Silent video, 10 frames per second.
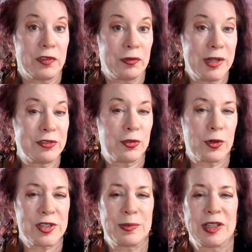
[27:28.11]

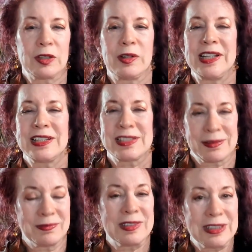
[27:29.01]
reinforcement learning has
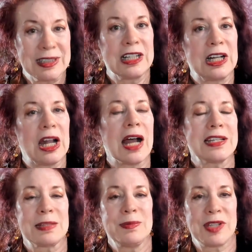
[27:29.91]
got
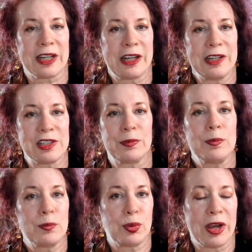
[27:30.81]
some decades of
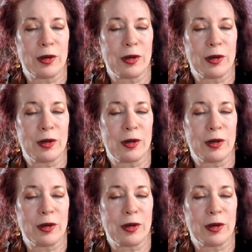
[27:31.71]
prior